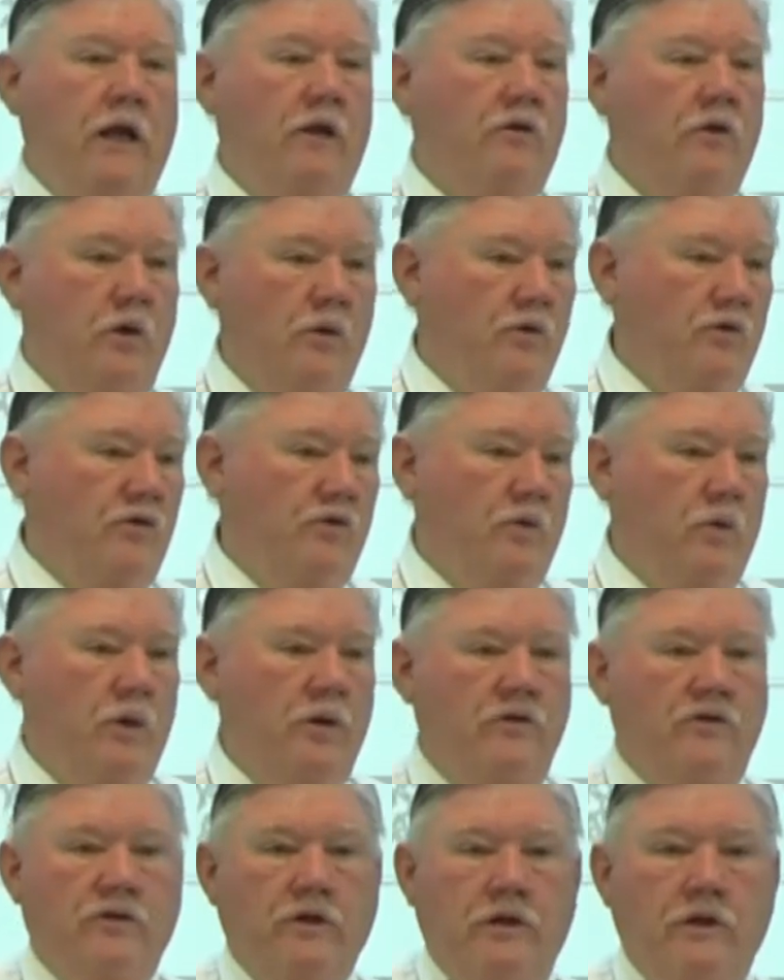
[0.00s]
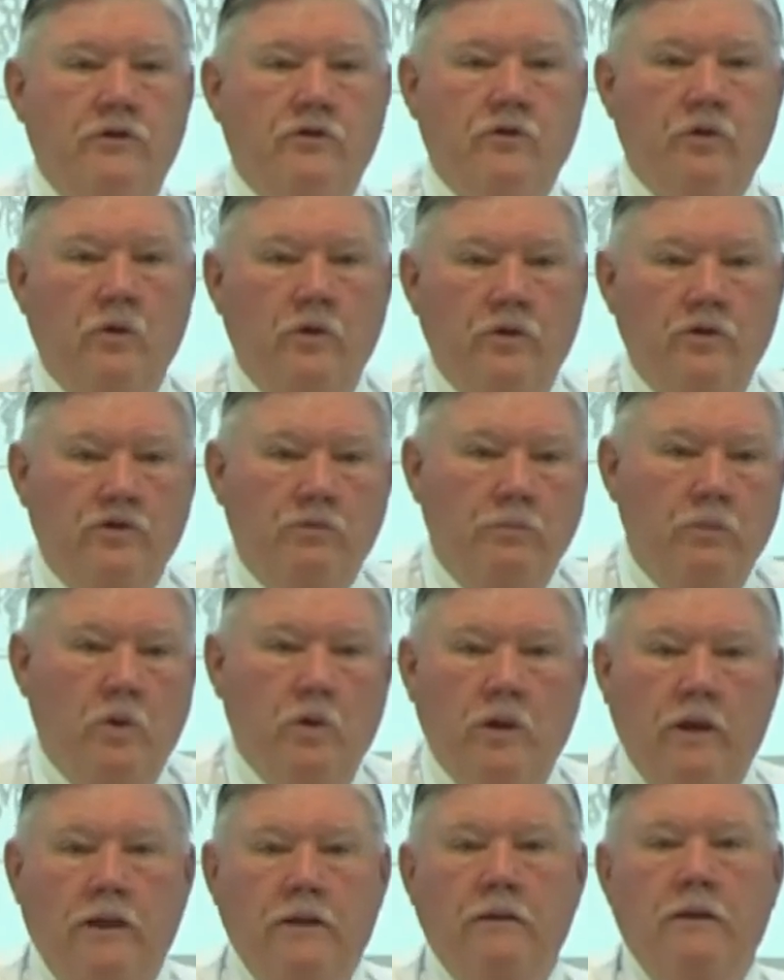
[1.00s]
I told a story in Sunday school this
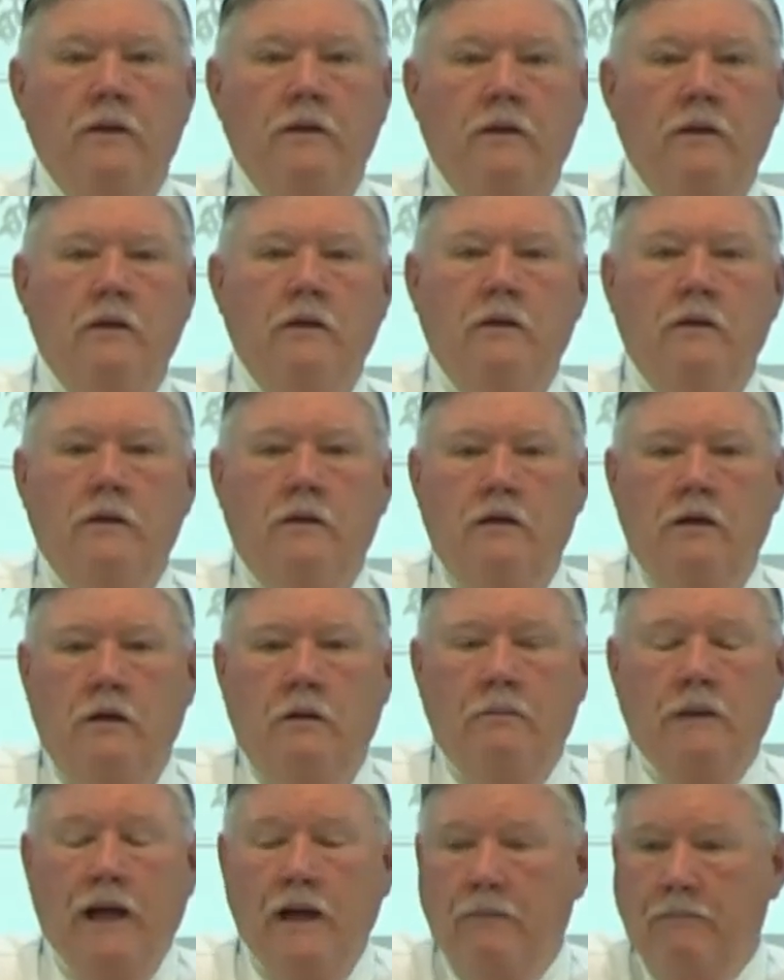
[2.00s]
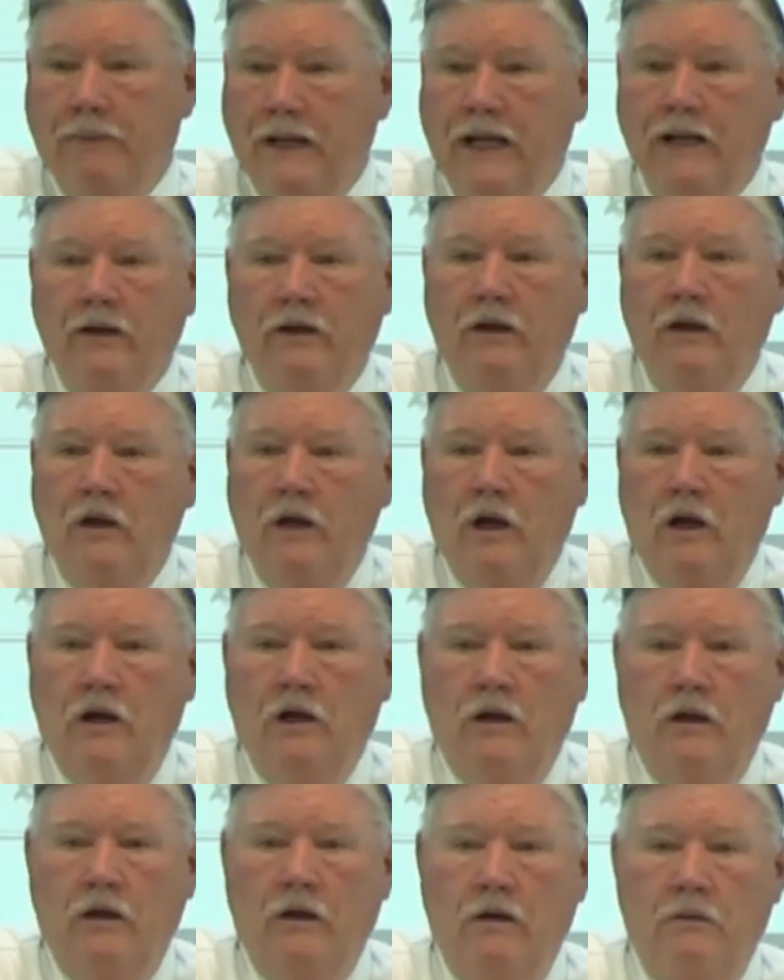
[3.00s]
morning about a,
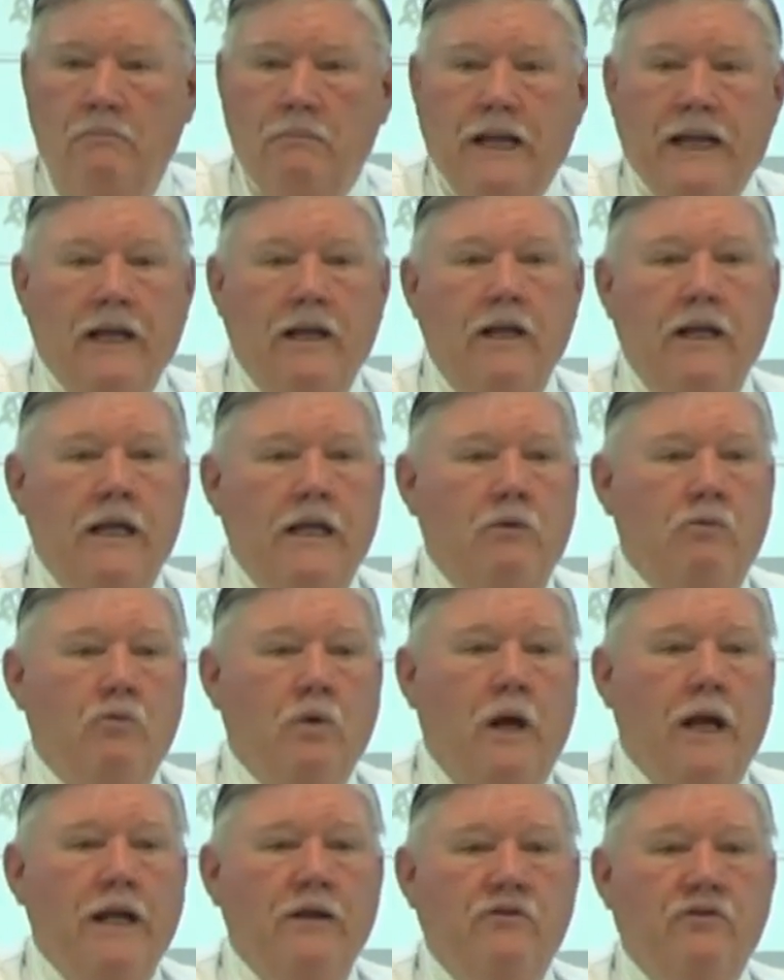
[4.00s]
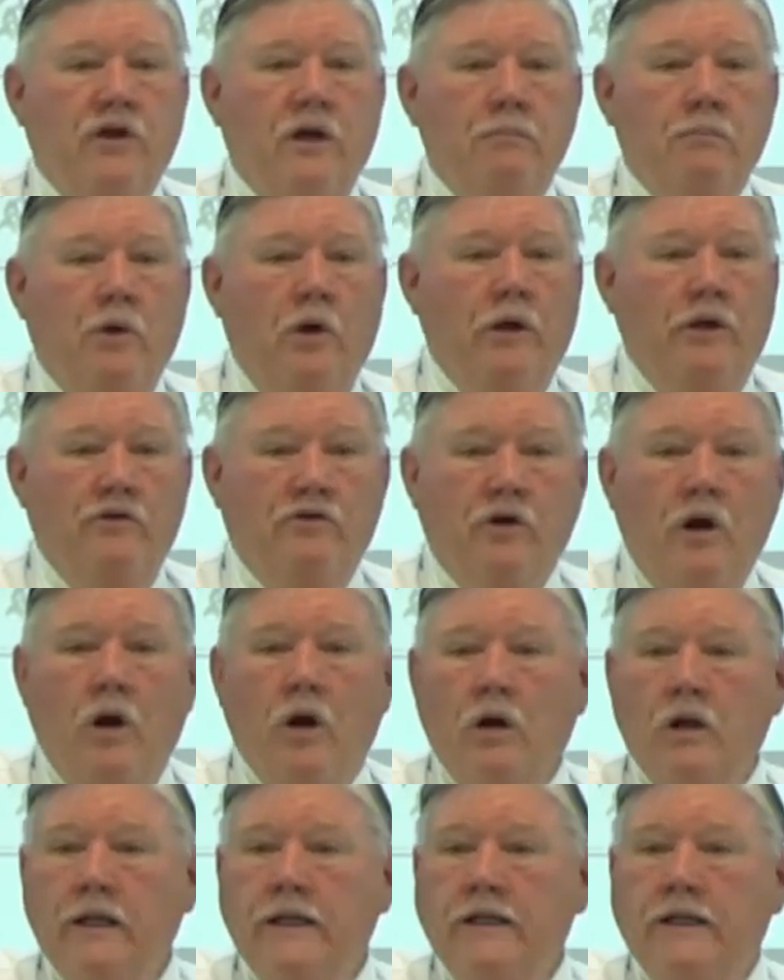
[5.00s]
a, a man, he rides up on his
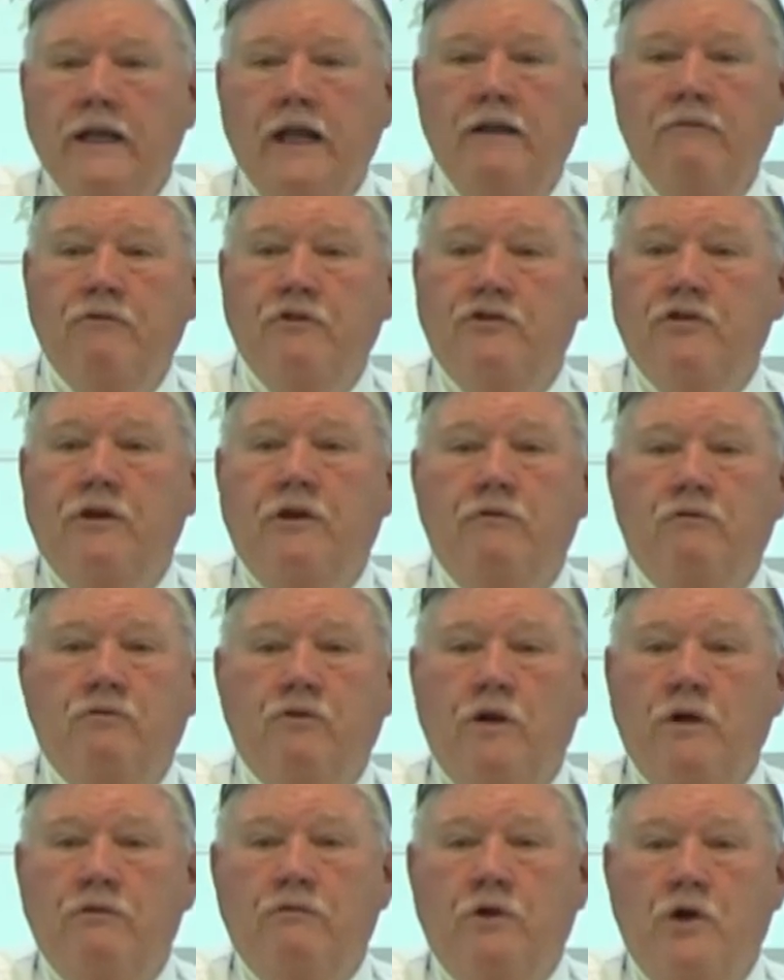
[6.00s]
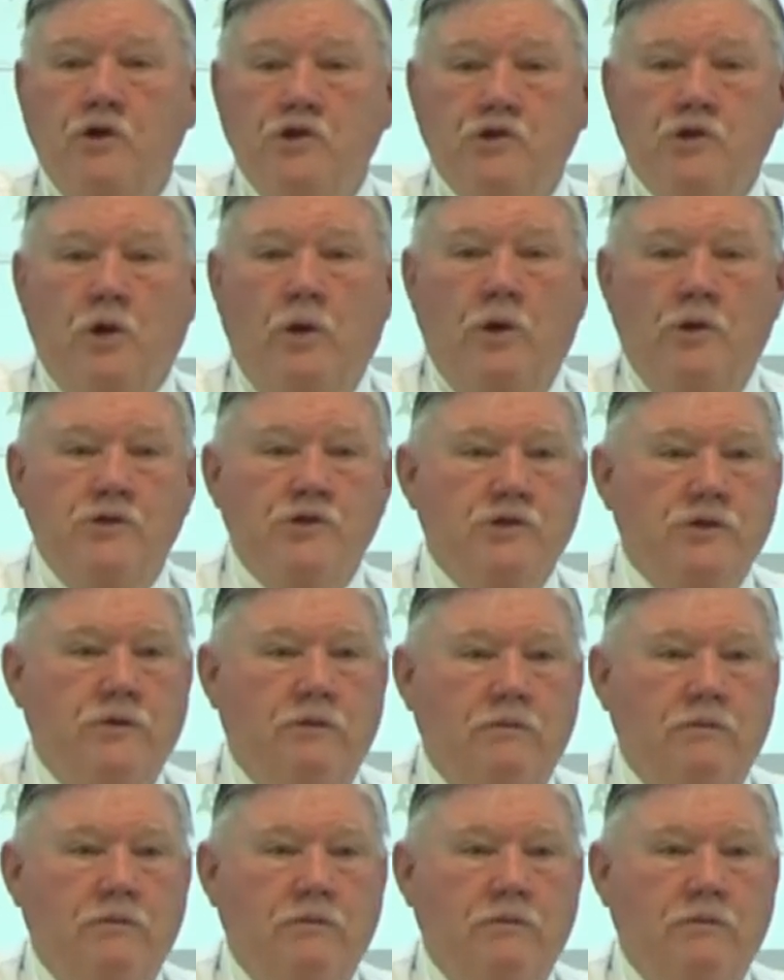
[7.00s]
Harley Davidson in front of our church.